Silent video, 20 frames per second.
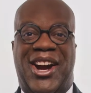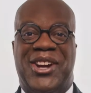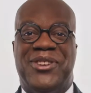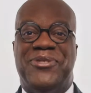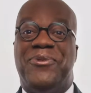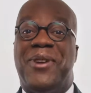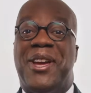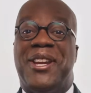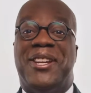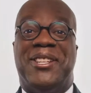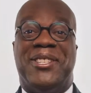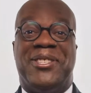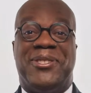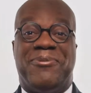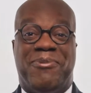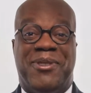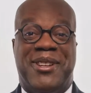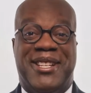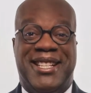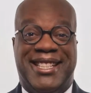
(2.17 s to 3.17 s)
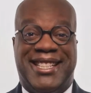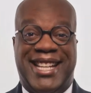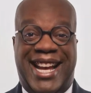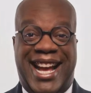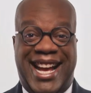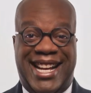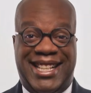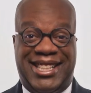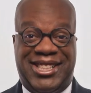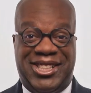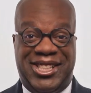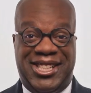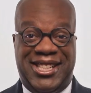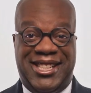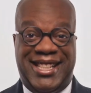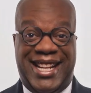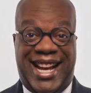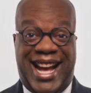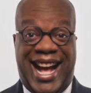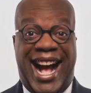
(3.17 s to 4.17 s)
Are you ready to spring into
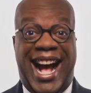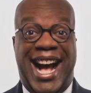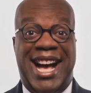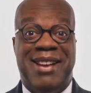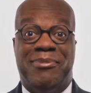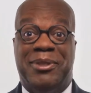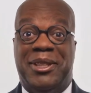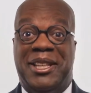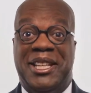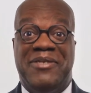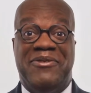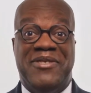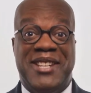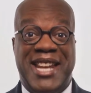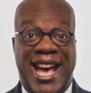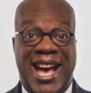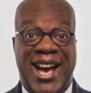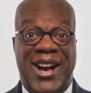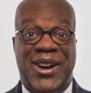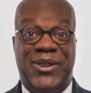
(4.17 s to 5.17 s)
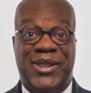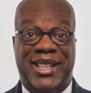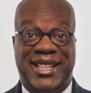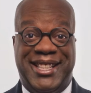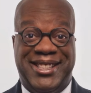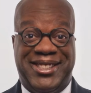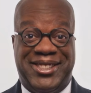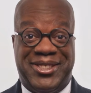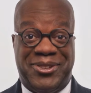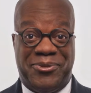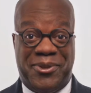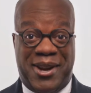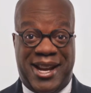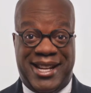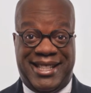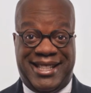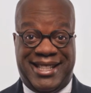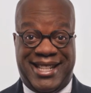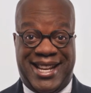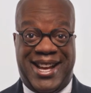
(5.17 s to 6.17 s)
action? I believe now is the
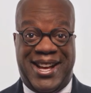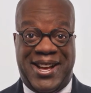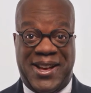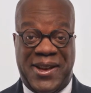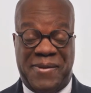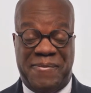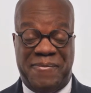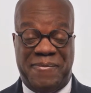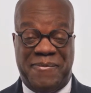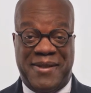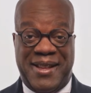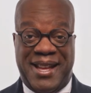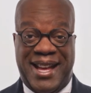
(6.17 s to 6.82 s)
right time.